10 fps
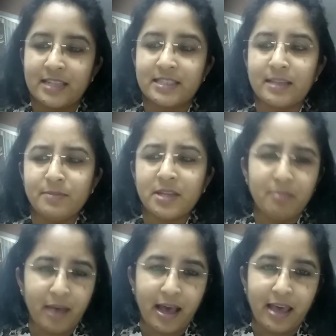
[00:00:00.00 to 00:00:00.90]

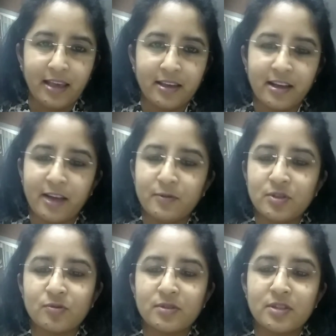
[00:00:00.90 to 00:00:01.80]
Sometime back, I was
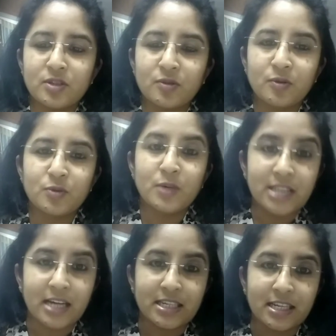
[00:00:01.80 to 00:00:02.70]
chosen to go to
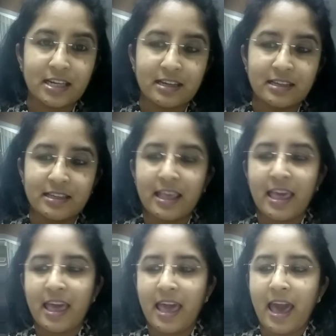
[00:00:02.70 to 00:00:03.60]
Antarctica
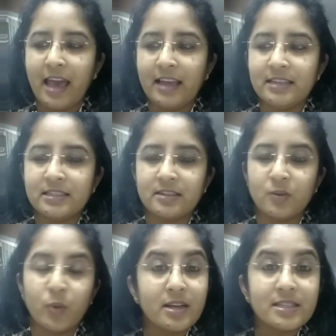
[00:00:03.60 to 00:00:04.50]
and uh,
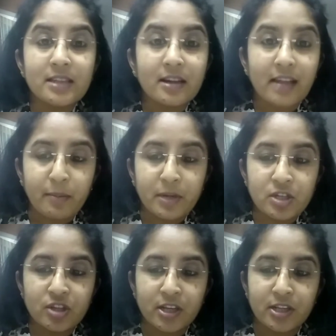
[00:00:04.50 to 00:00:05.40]
witness the
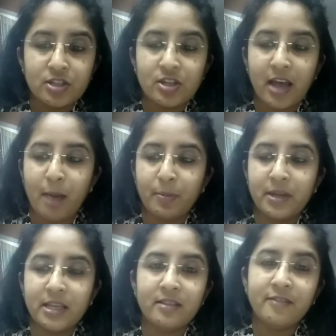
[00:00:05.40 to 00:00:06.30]
climate change
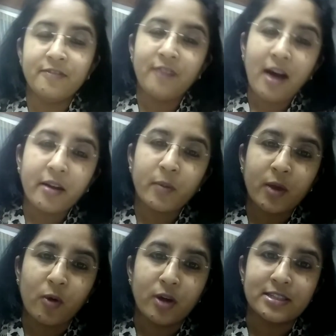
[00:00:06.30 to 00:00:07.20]
happening in the faraway
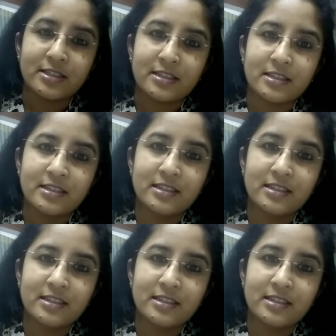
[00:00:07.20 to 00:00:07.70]
continent.